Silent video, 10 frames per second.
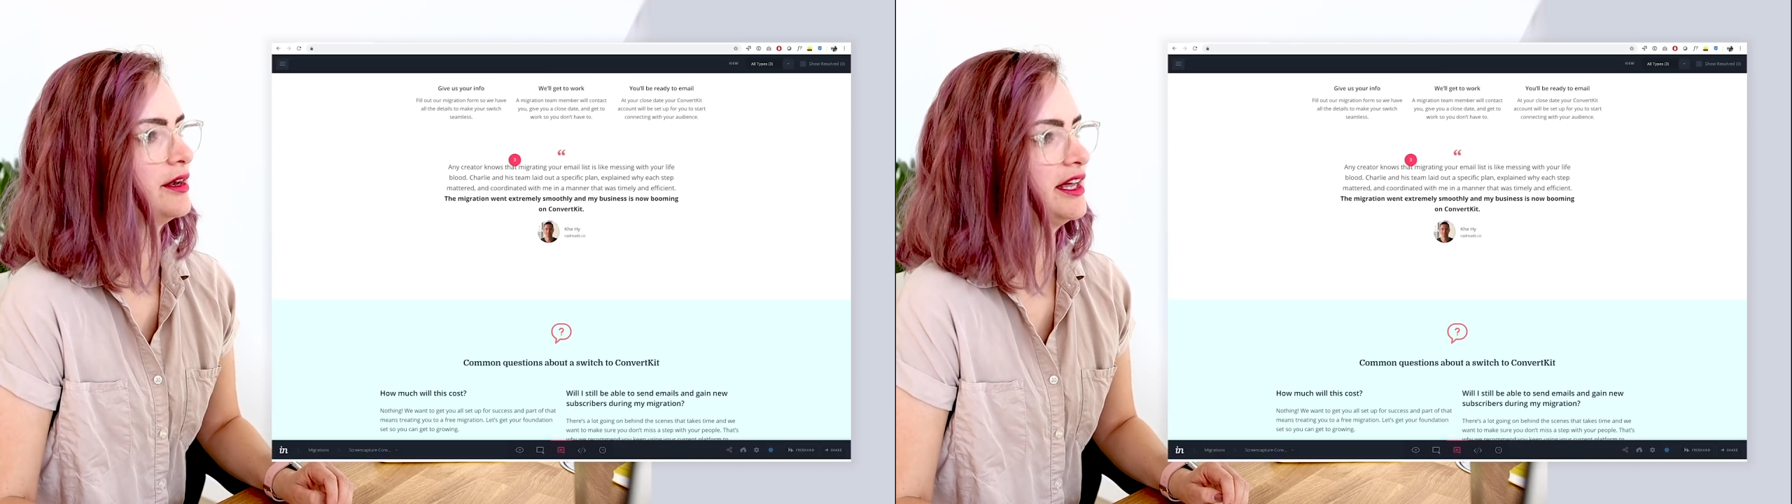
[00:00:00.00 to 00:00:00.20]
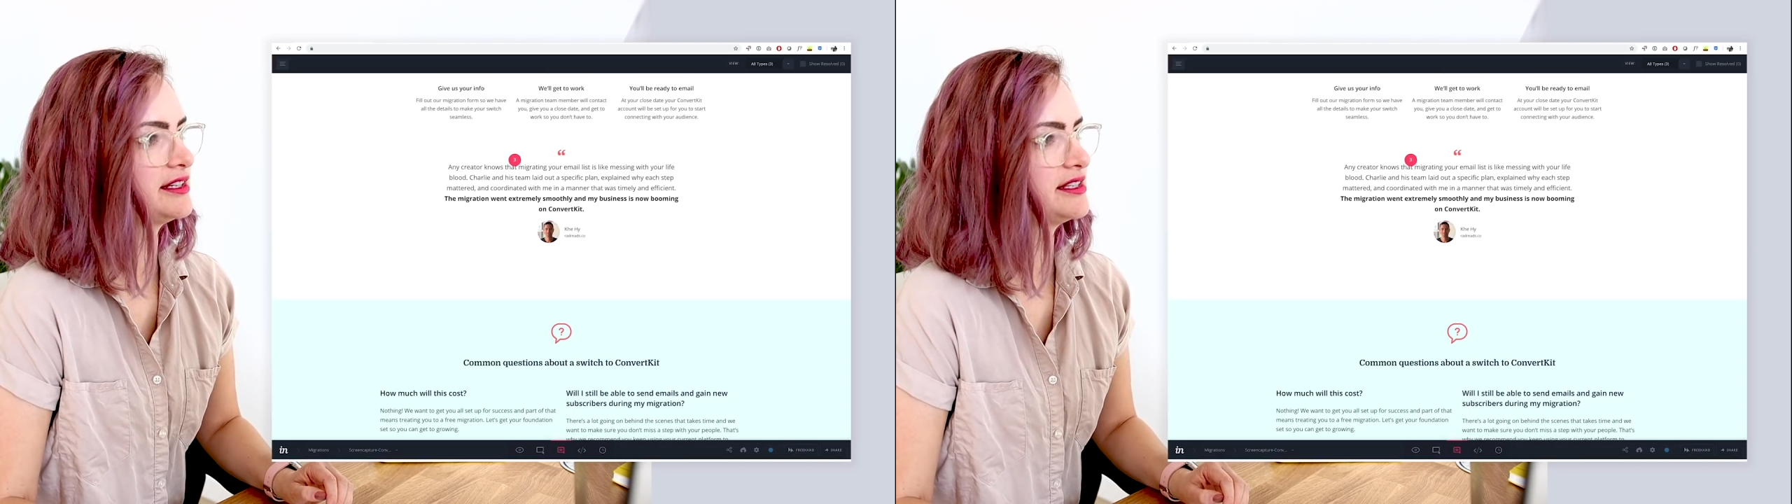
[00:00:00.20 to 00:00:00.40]

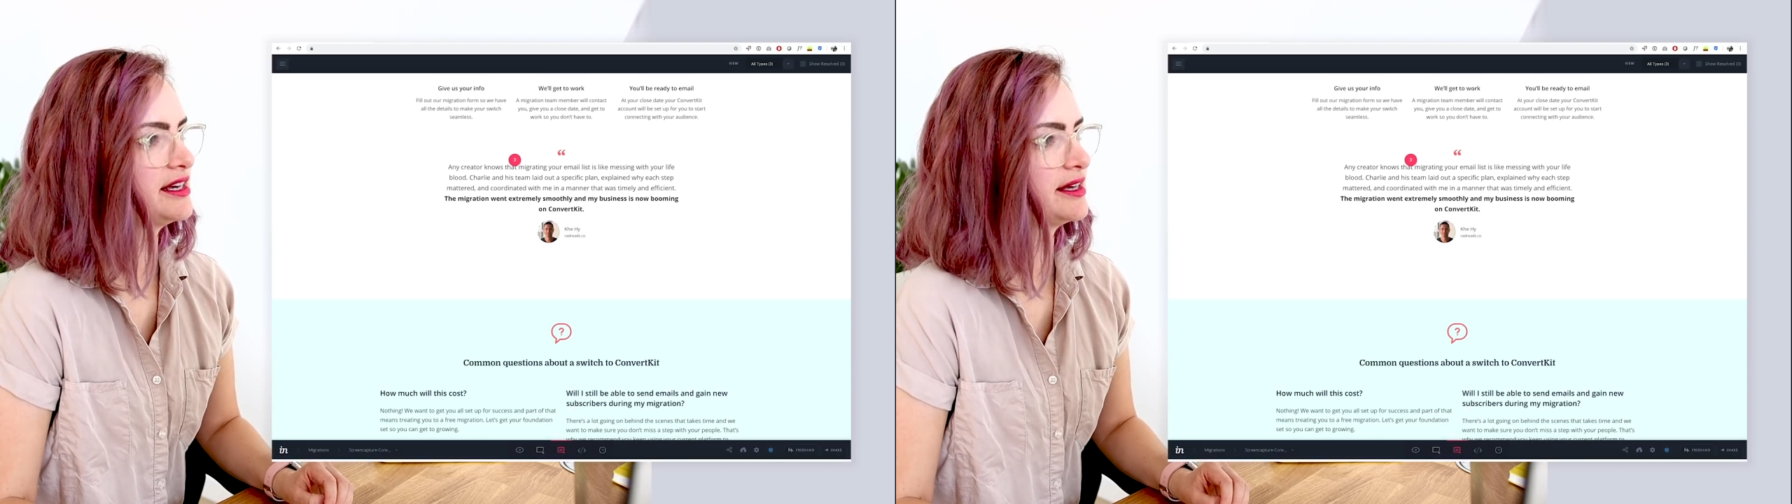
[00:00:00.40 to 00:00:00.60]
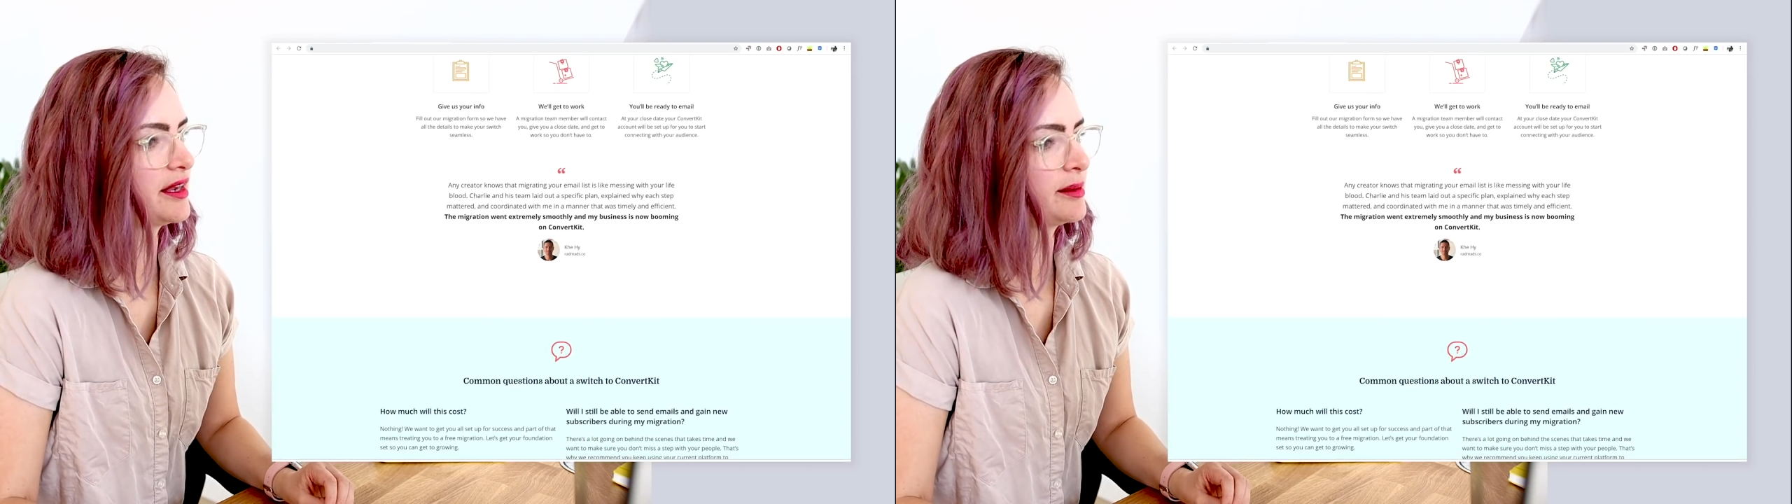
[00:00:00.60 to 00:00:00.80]
The next
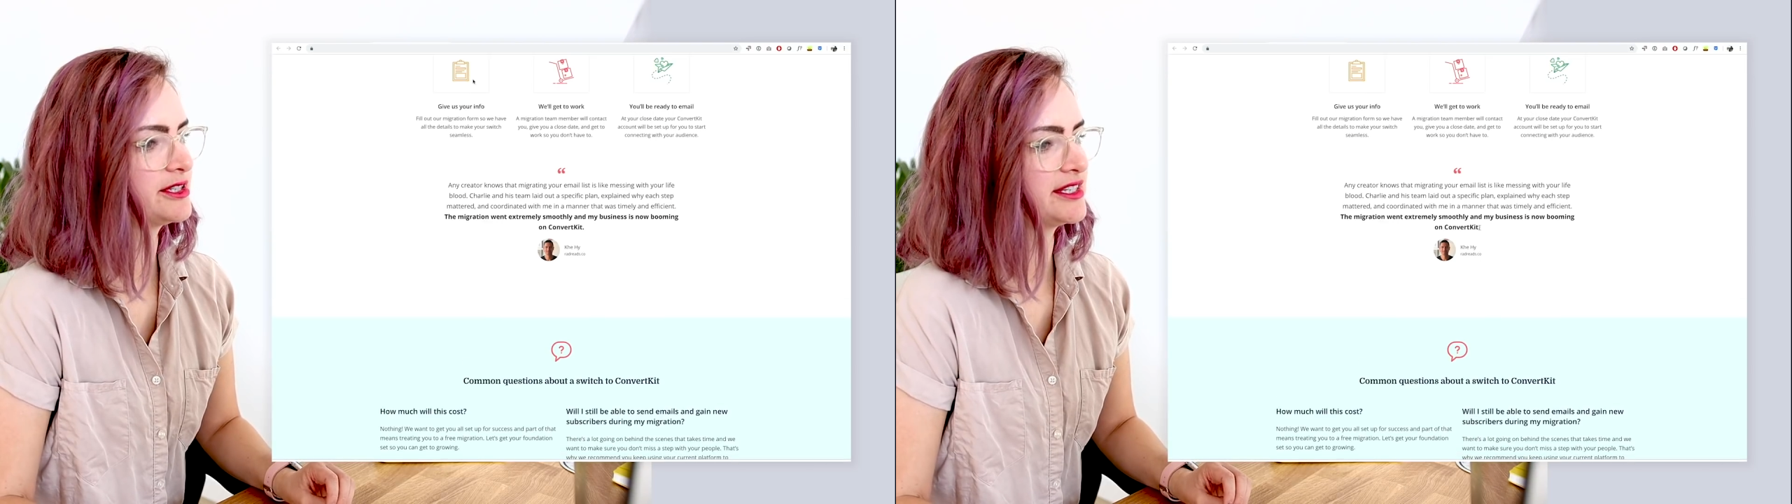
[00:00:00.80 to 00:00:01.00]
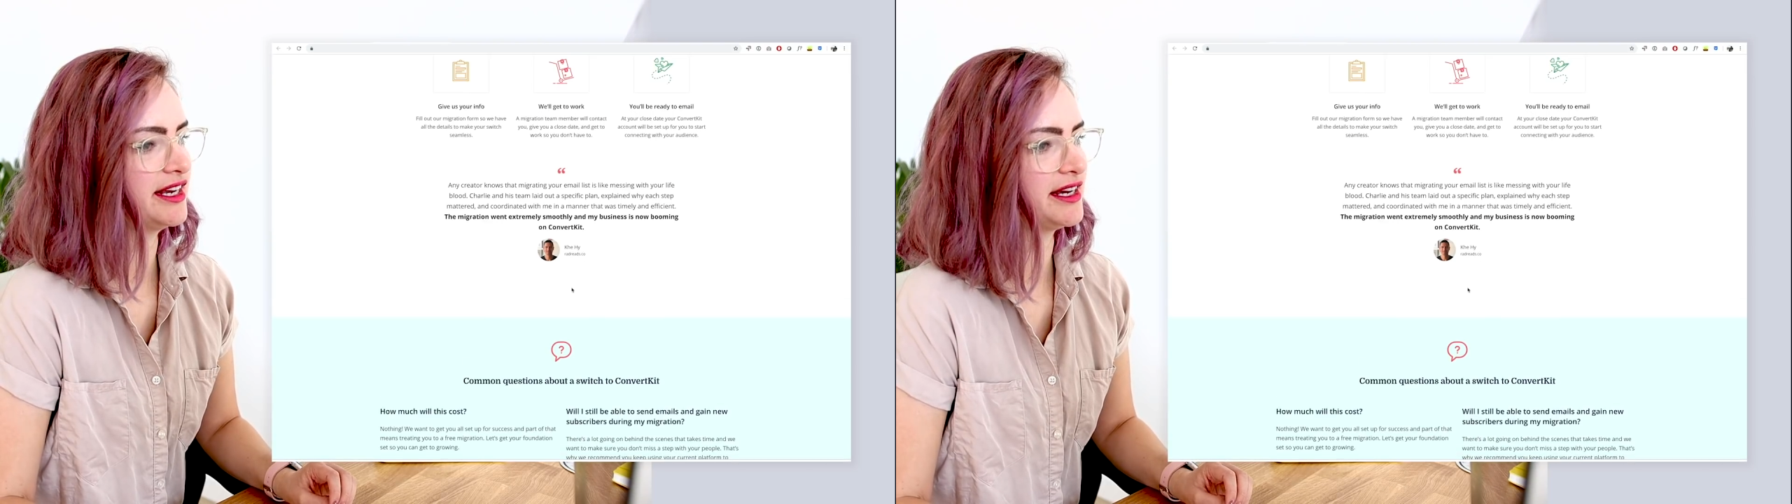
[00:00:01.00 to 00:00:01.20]
thing that I'm
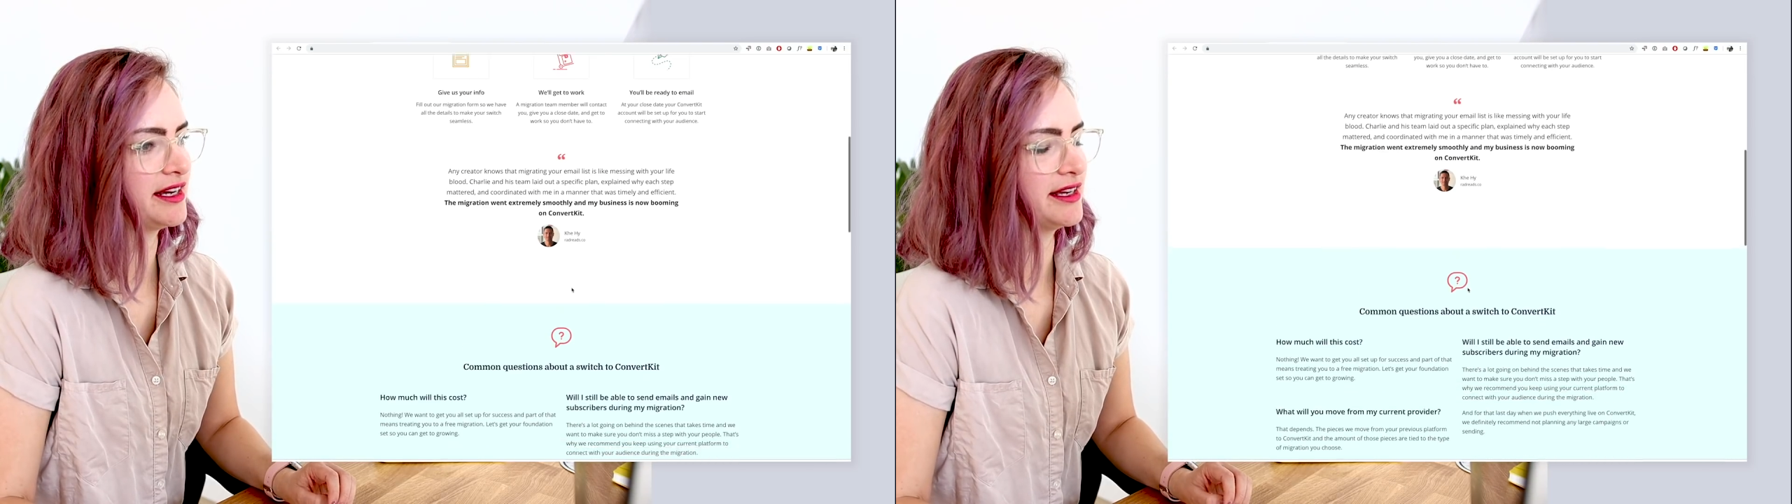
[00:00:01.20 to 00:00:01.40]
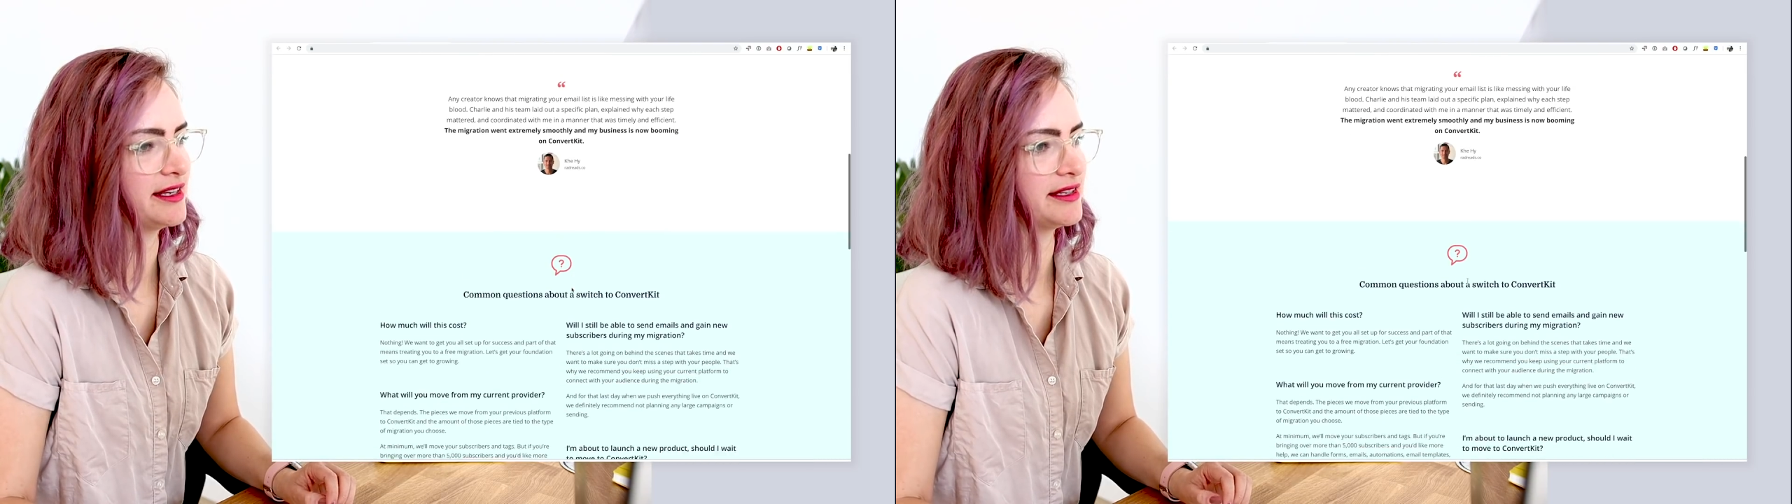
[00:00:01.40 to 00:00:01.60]

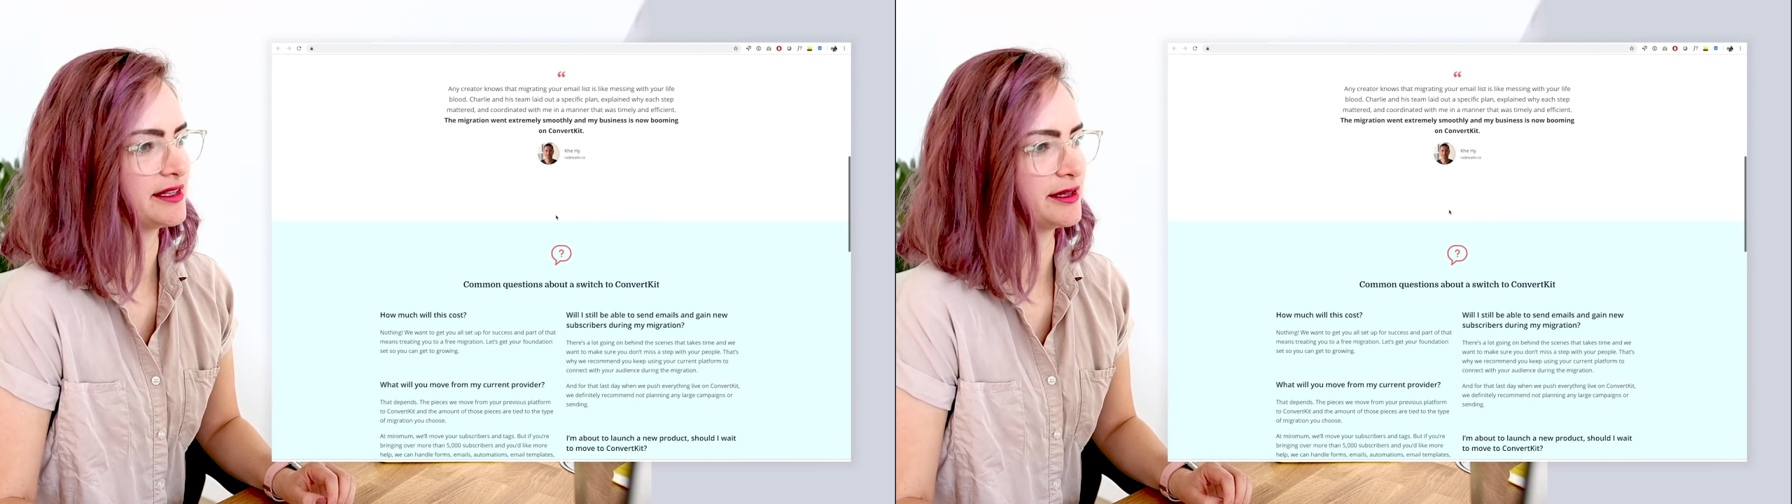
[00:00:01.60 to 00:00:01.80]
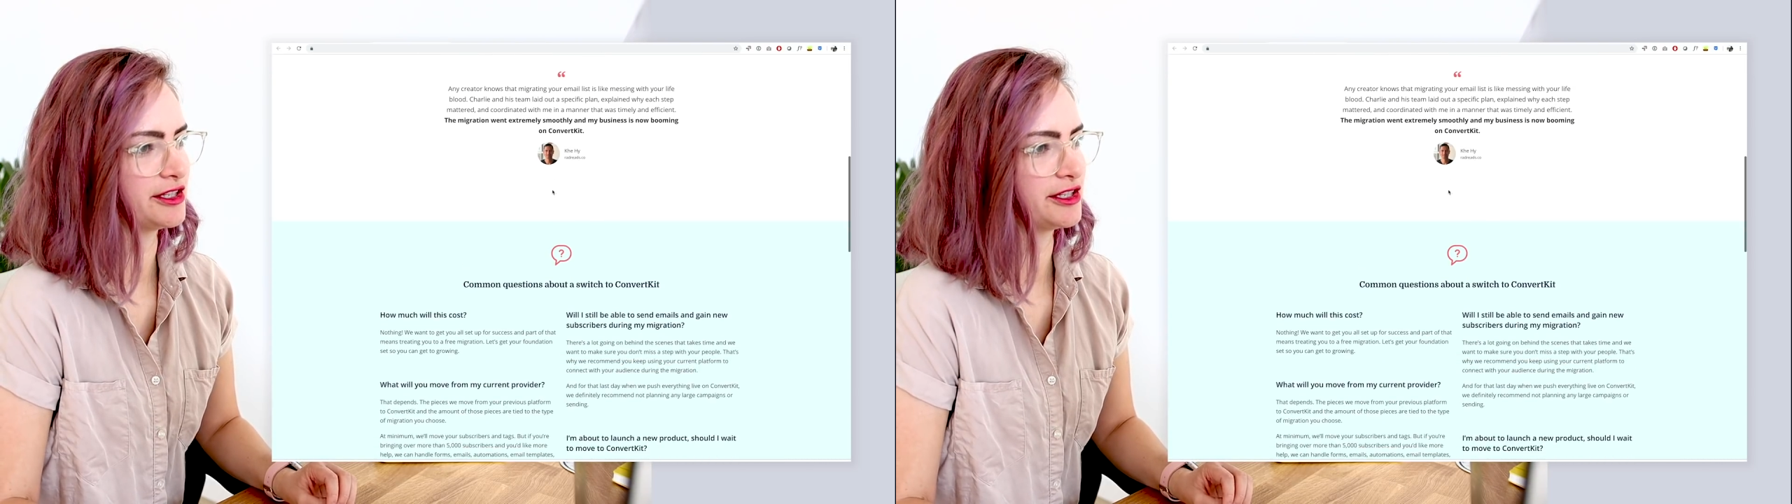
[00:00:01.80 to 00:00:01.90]
seeing is